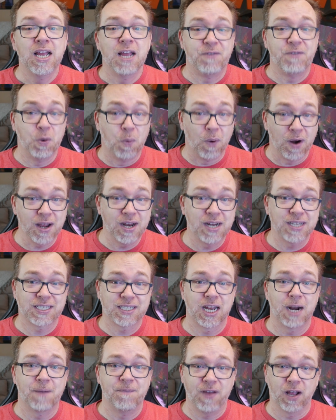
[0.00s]
If you wanted to
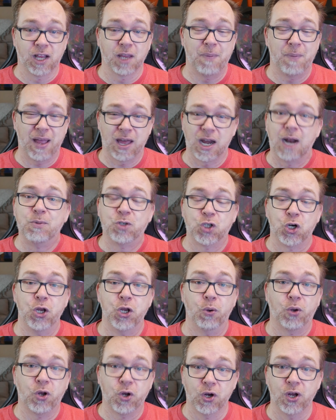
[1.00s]
set up Fail to Ban, I'm sure
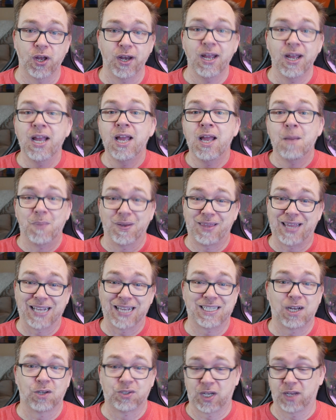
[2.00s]
you could, but
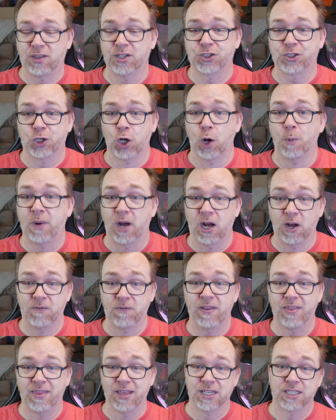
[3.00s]
that's outside the scope
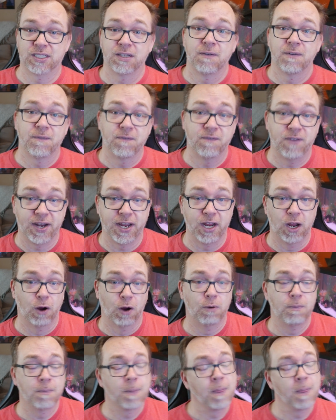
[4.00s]
of this video.